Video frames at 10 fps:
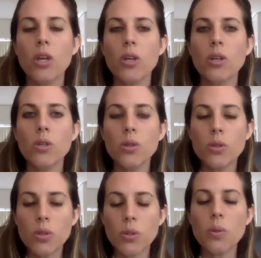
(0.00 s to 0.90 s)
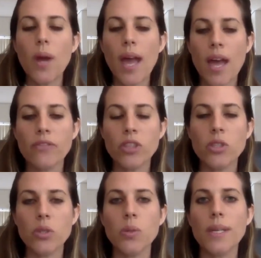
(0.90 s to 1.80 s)
you do have to
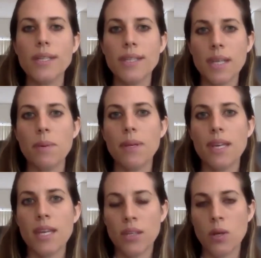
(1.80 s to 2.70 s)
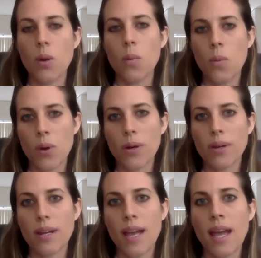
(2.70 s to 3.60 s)
do deep inner work.
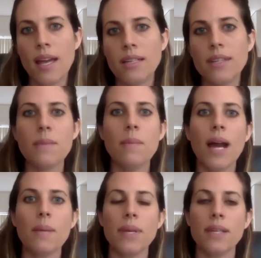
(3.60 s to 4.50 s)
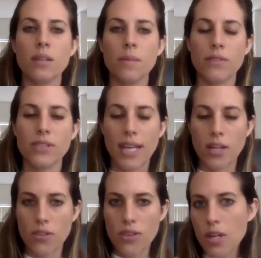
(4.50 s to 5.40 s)
And there might be a little bit of
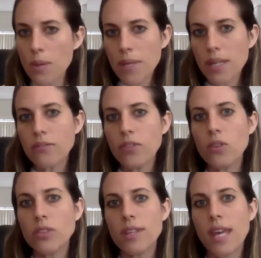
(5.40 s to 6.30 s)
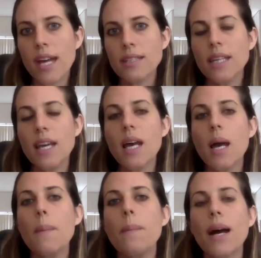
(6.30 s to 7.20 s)
psychotherapy involved in that,
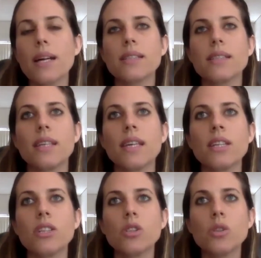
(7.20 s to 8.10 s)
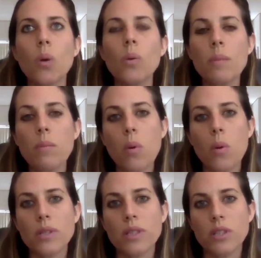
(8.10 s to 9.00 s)
but it is so
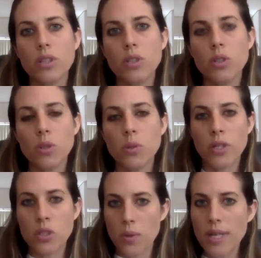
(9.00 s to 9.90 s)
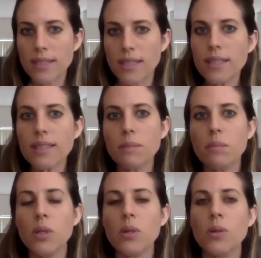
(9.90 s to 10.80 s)
important to address it
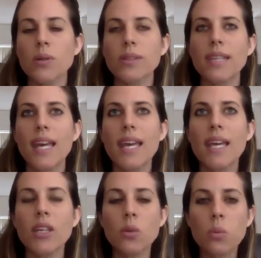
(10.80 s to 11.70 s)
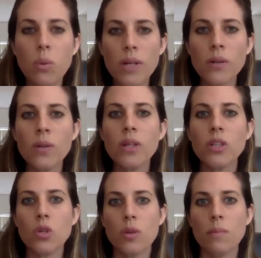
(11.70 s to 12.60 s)
because it will
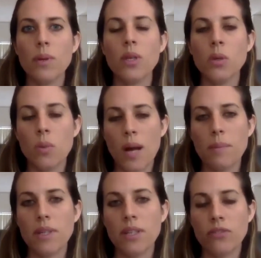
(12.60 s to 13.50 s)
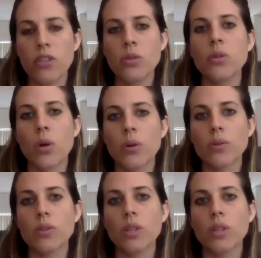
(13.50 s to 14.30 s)
trip you up if you don't.